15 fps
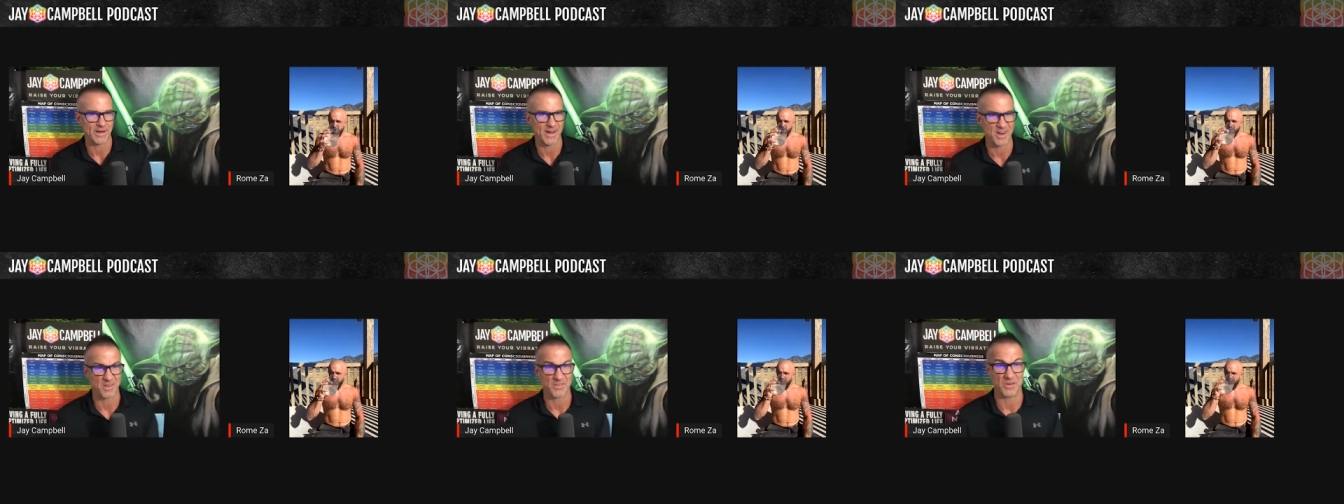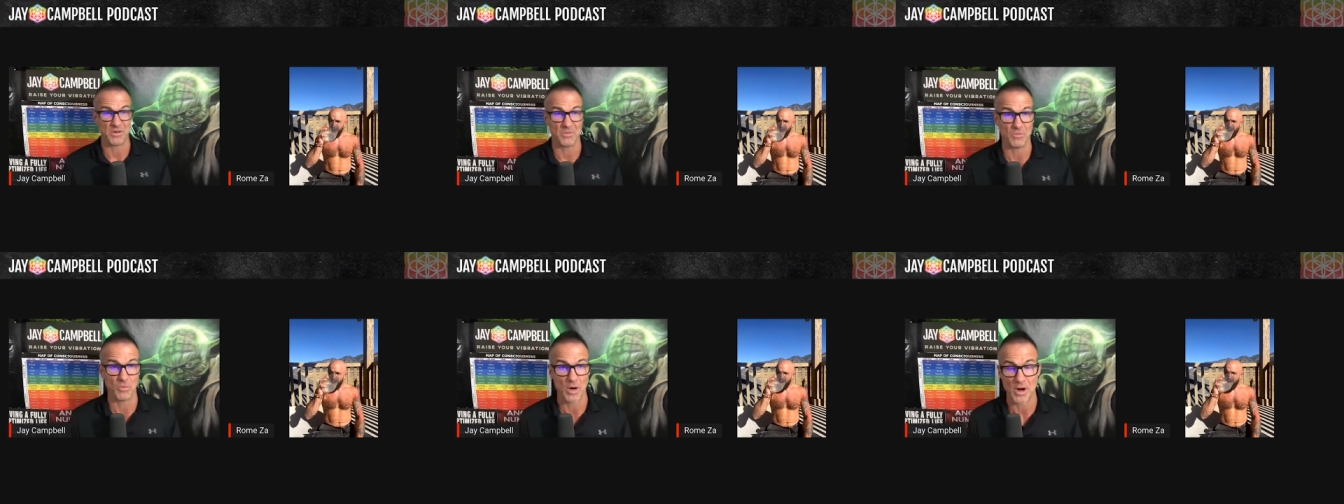I don't even
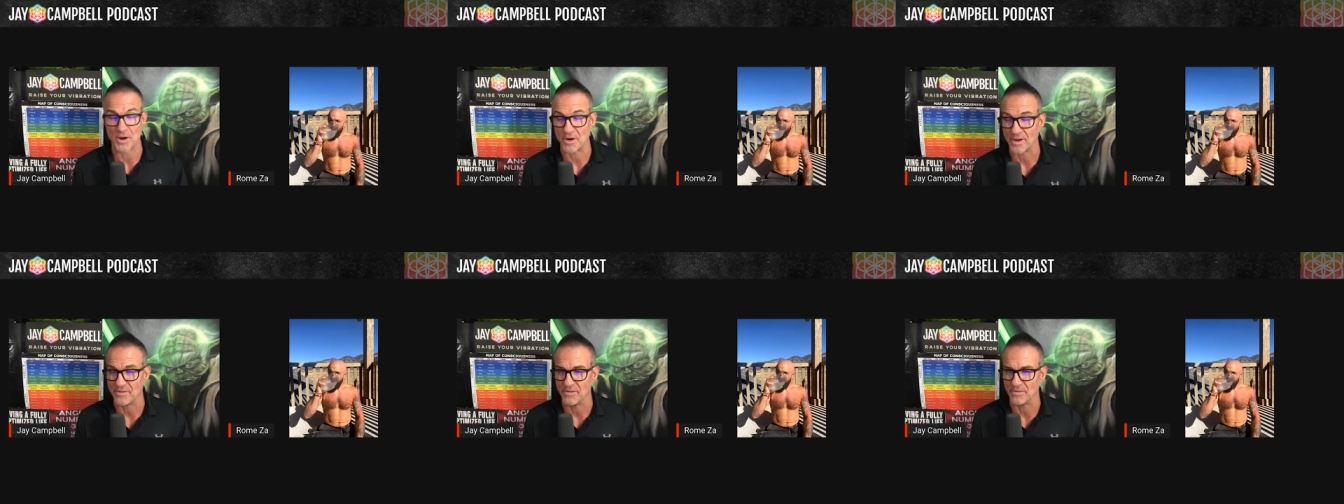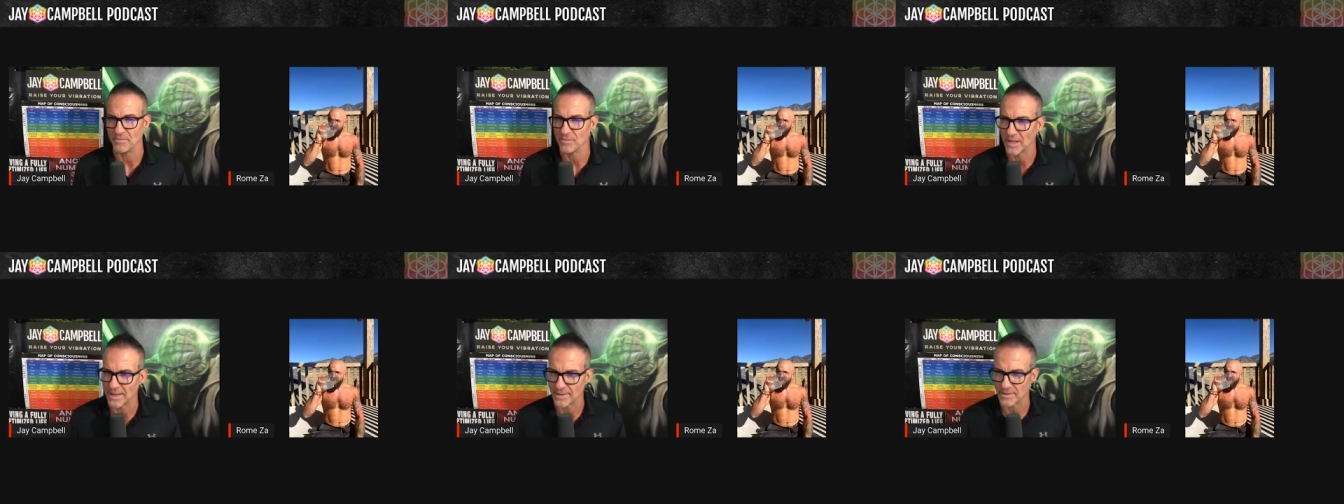know where to
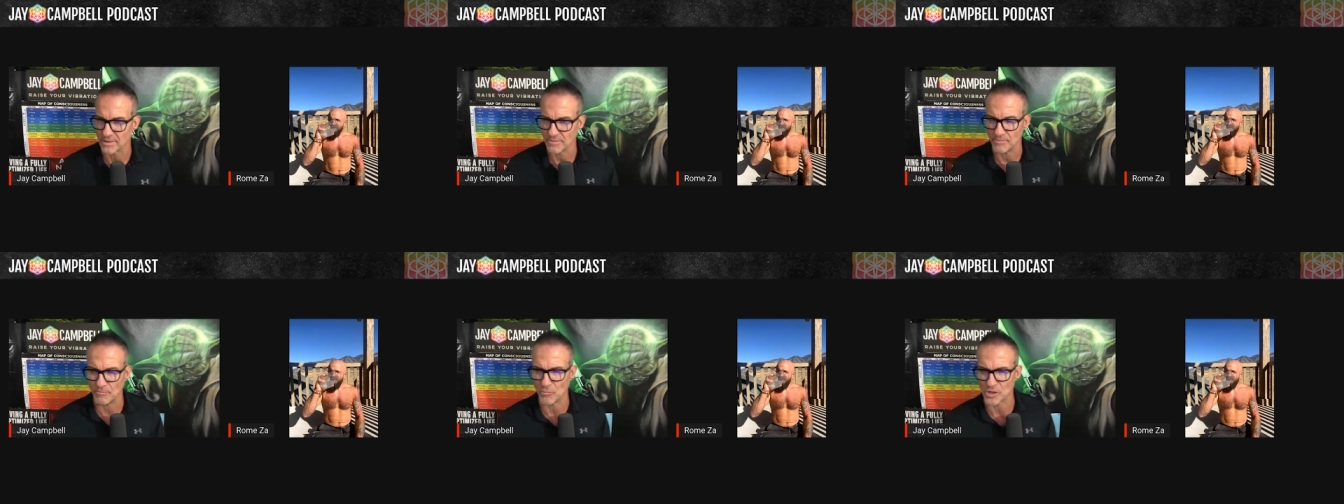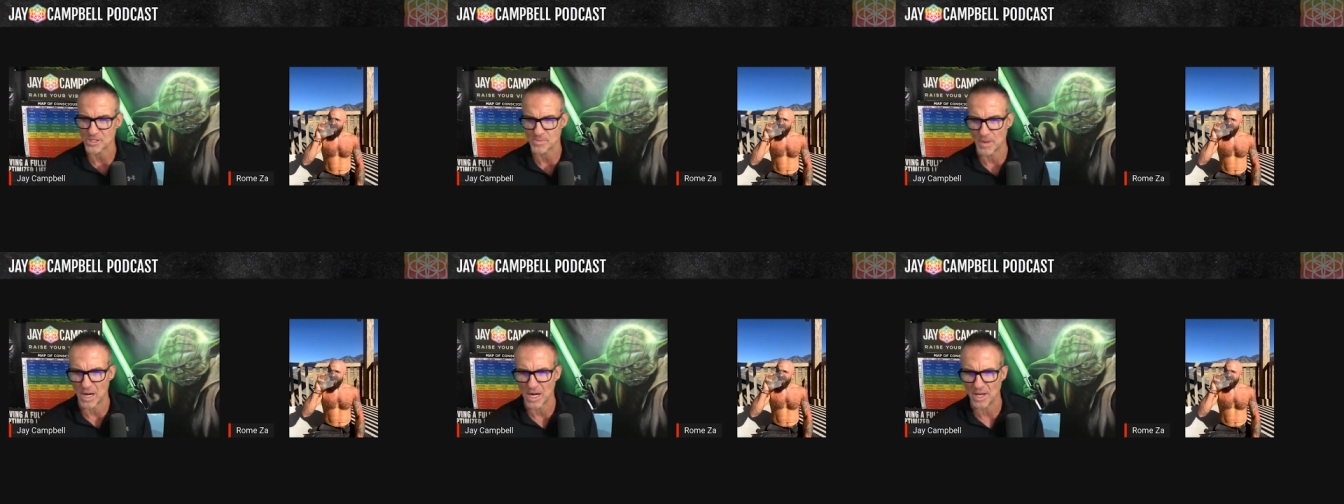even like
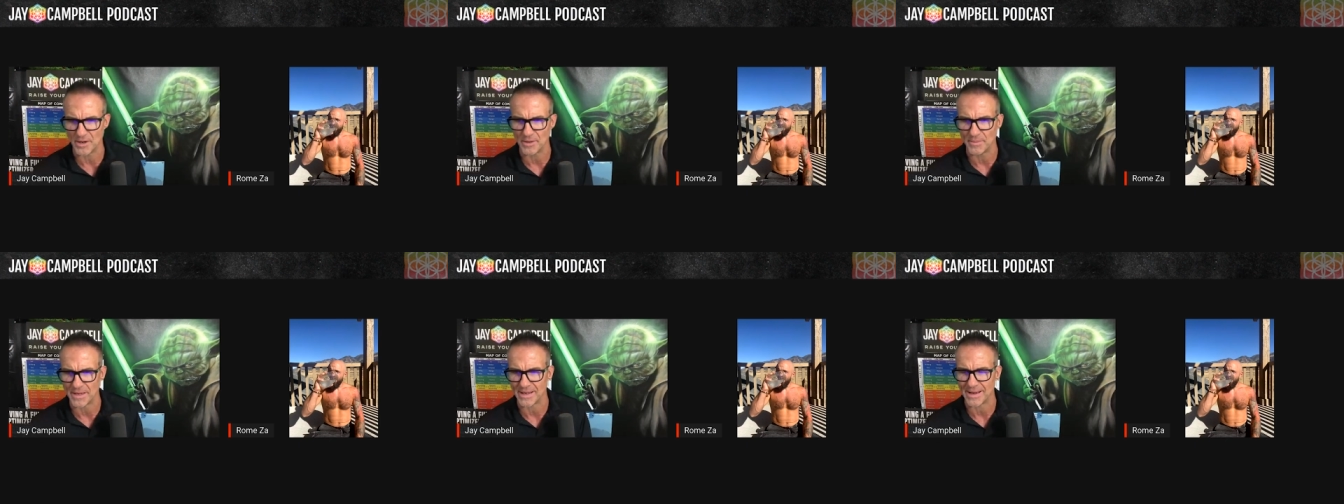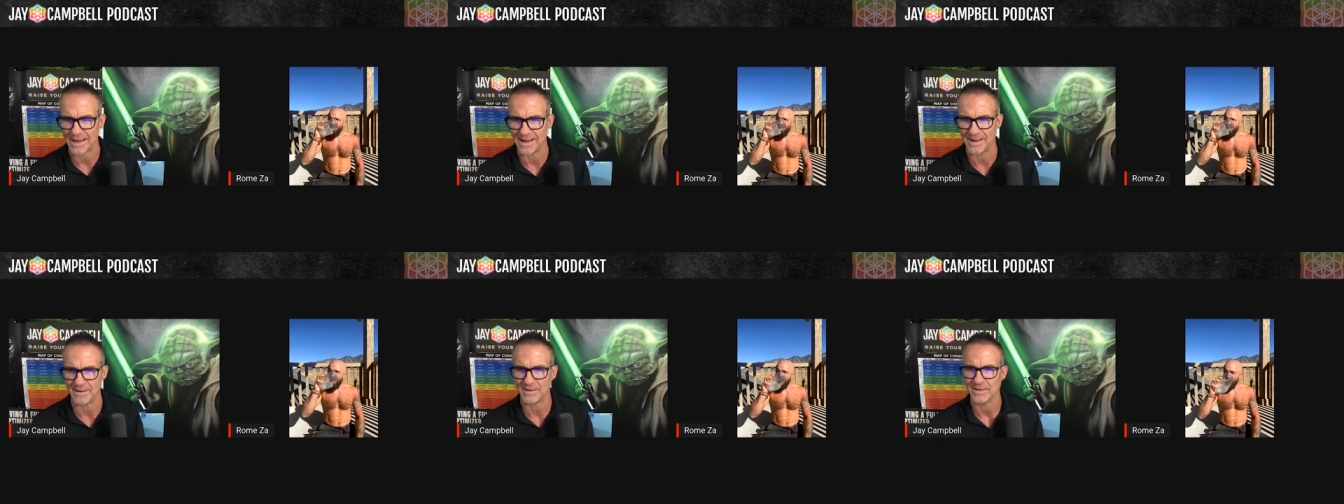respond. I mean,
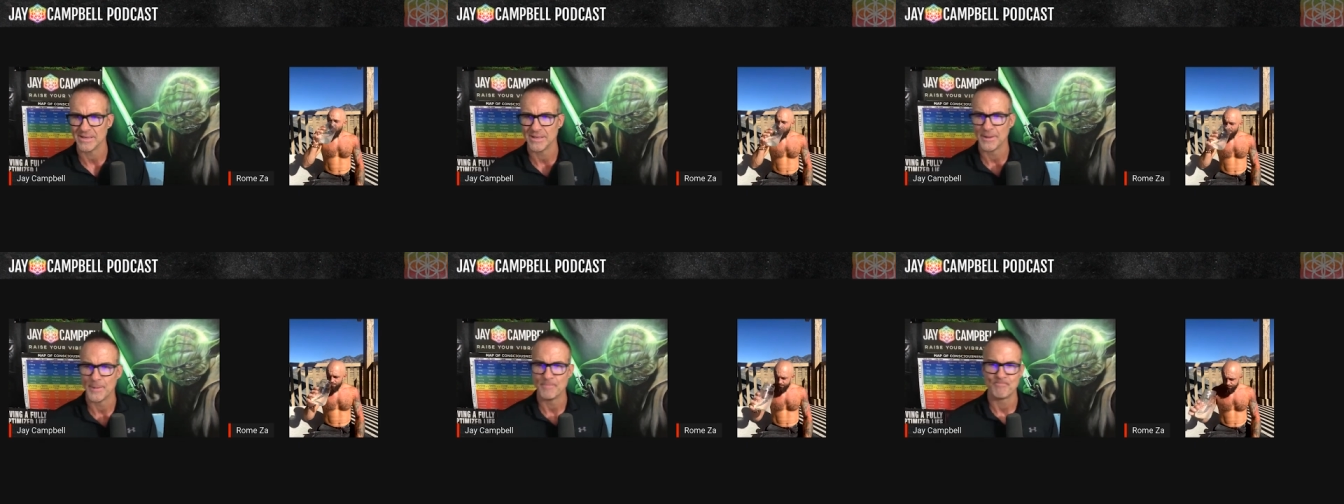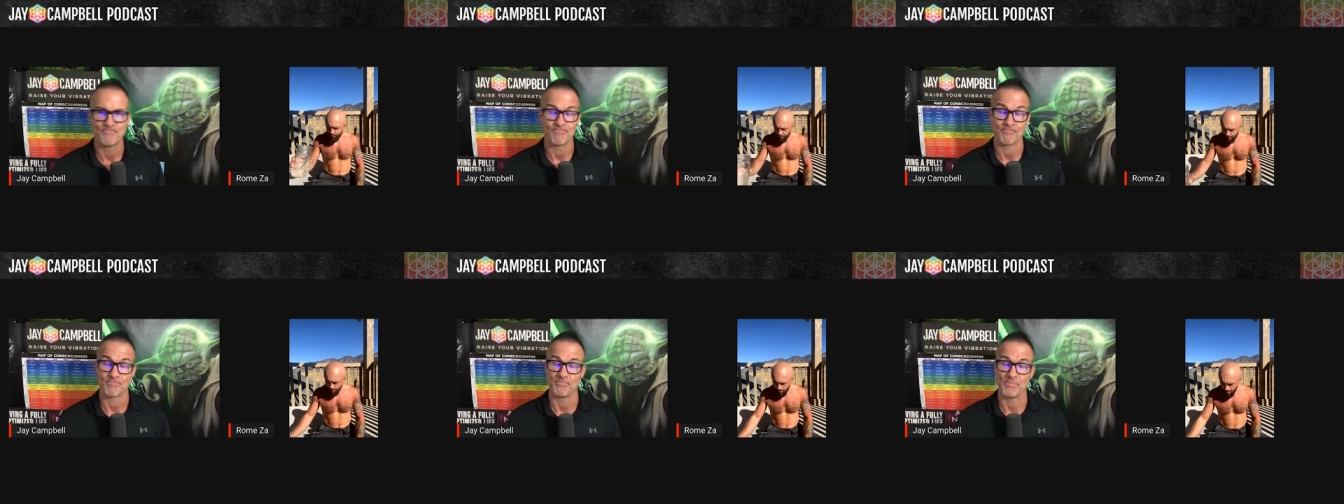I
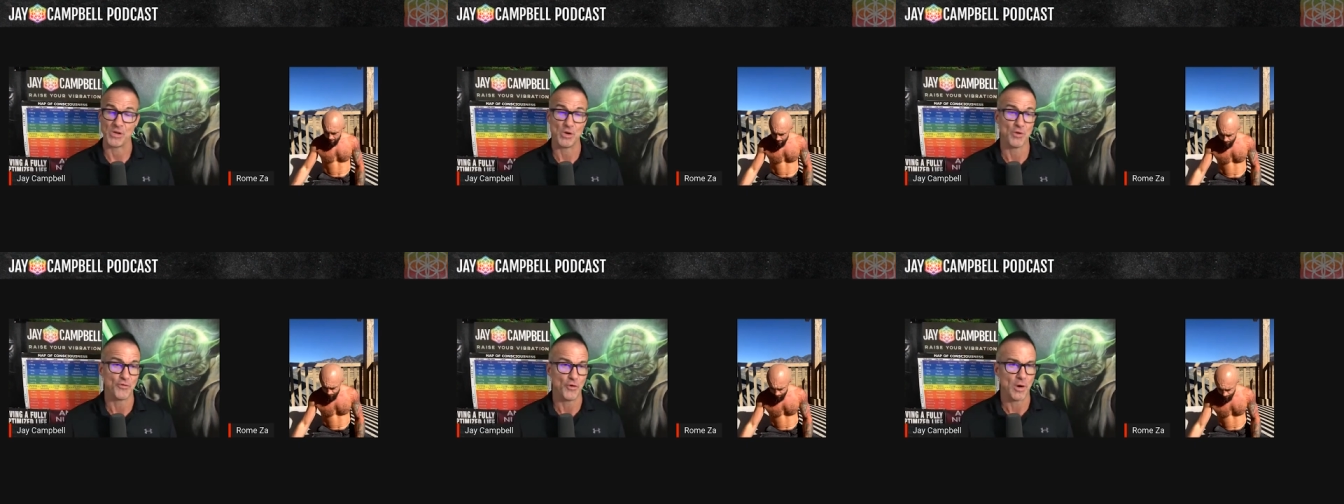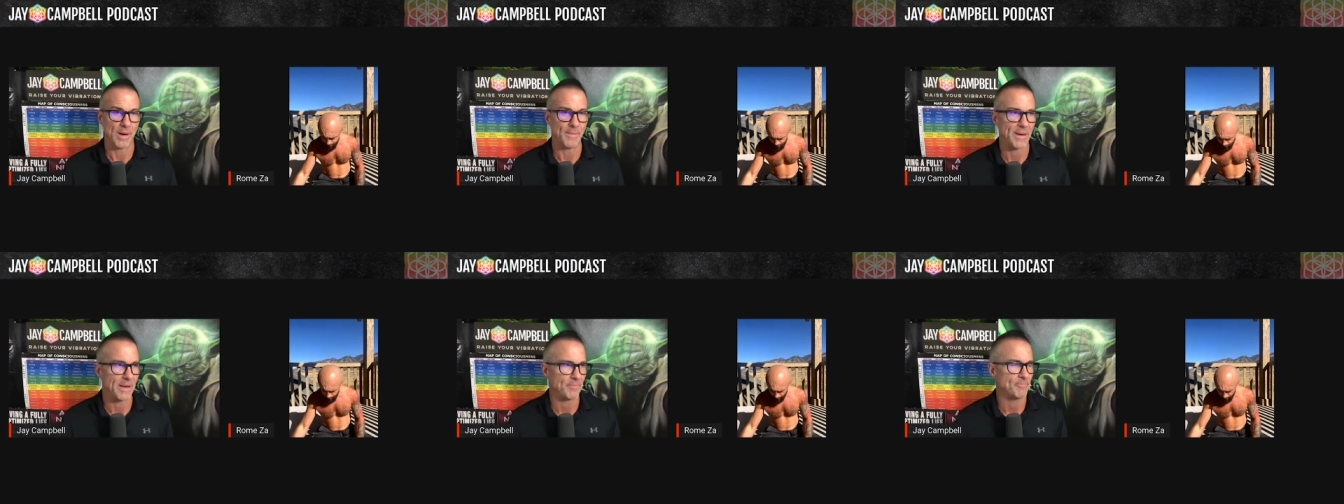Beautiful. I
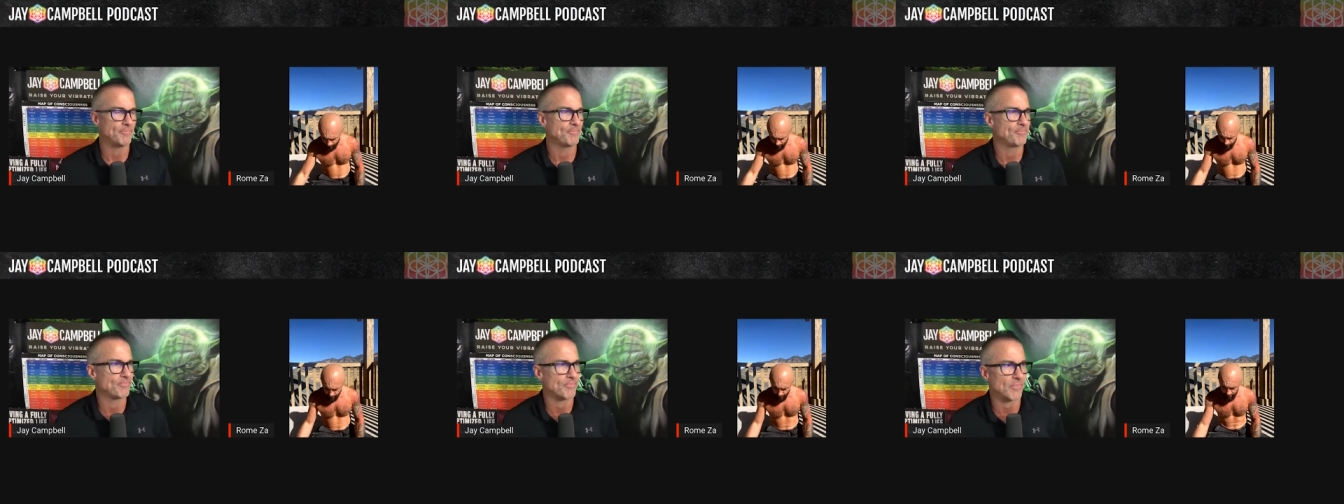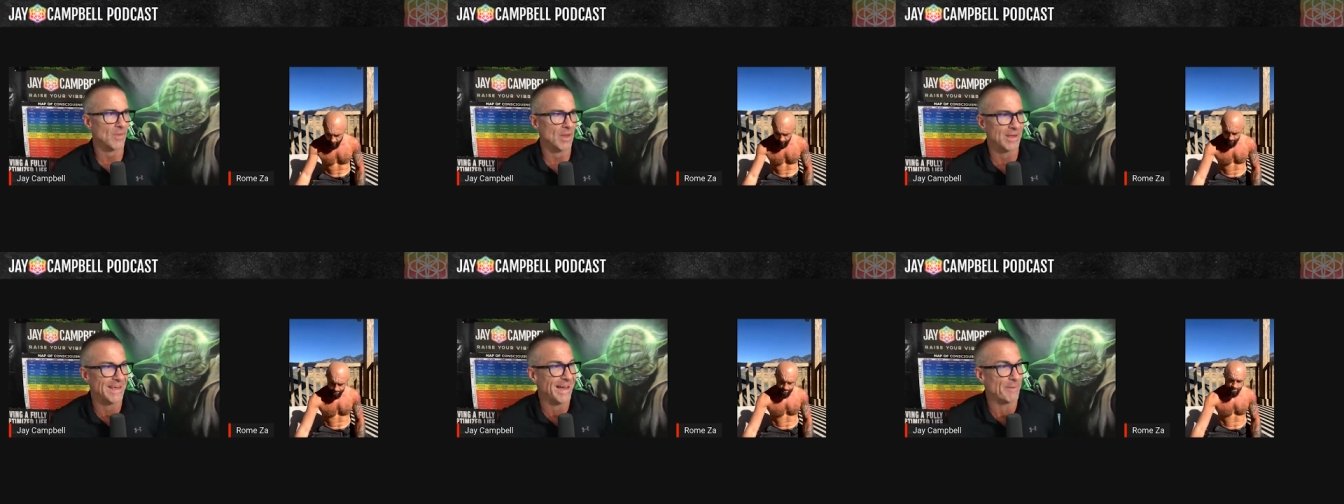mean,
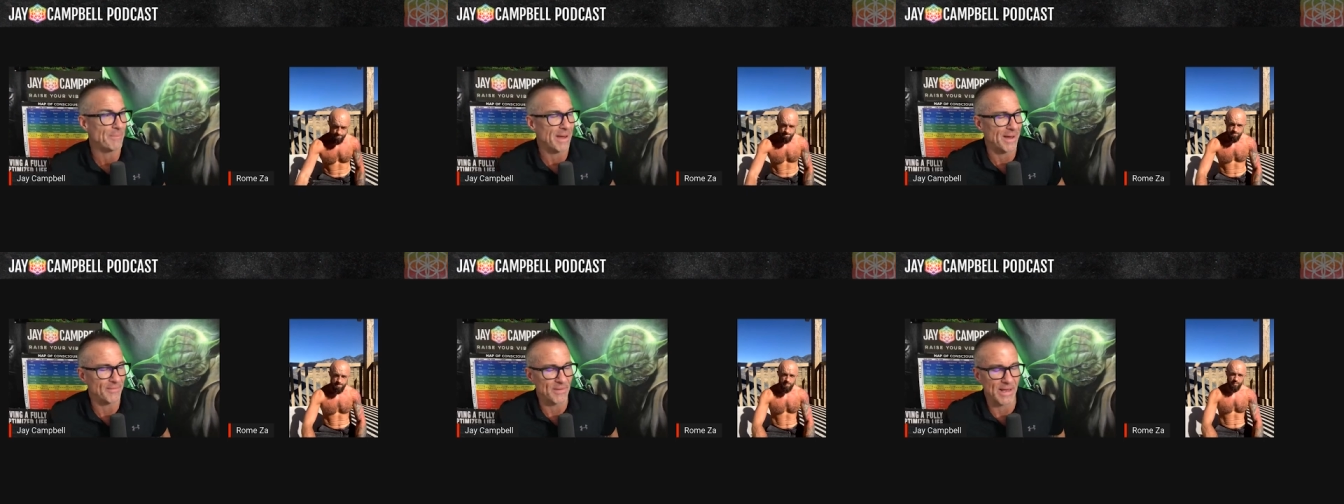yeah, man.